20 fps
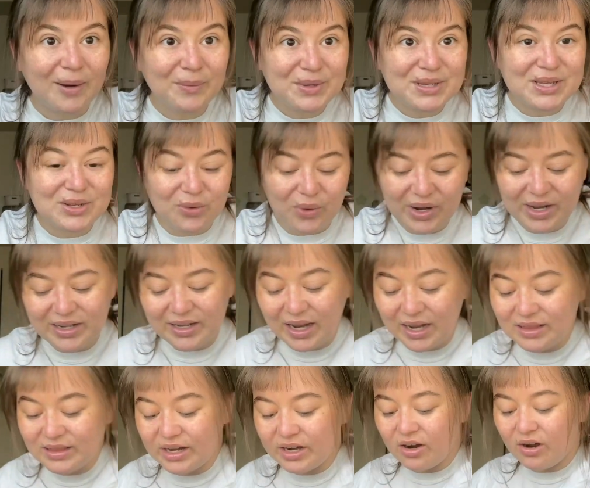just annoyed.
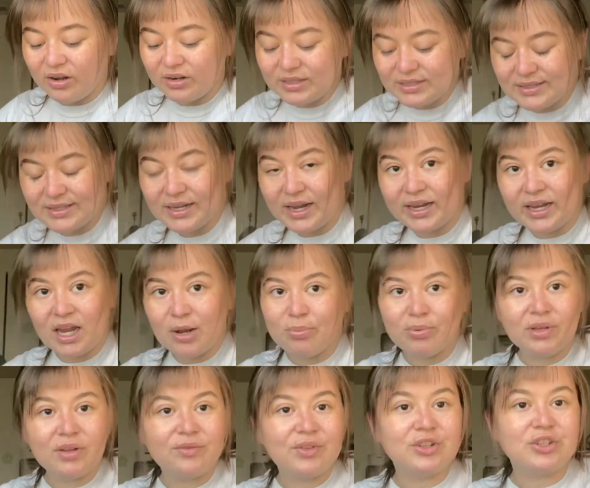And like, honestly, I can't
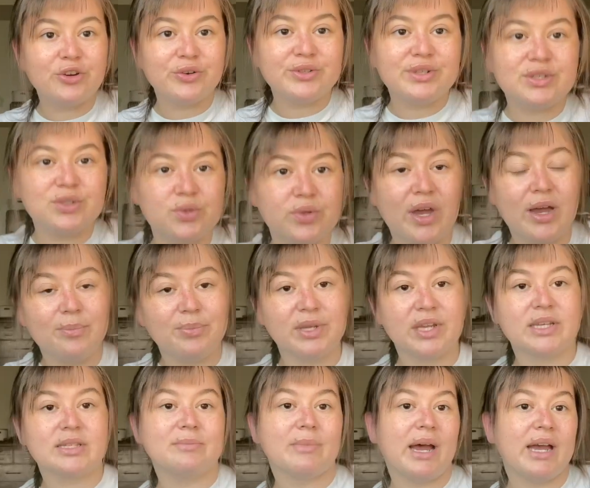believe they chose to do that
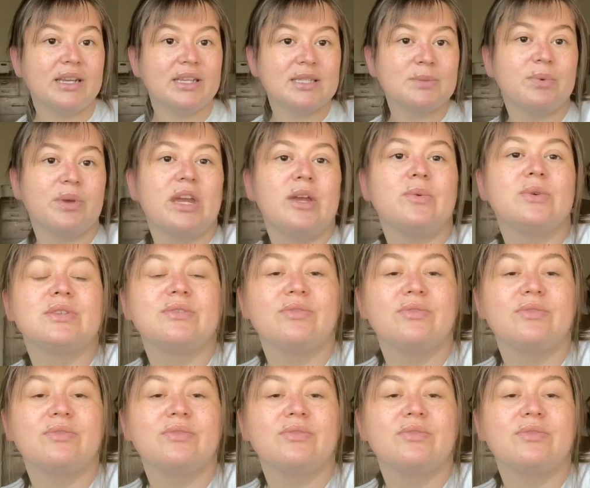because my display was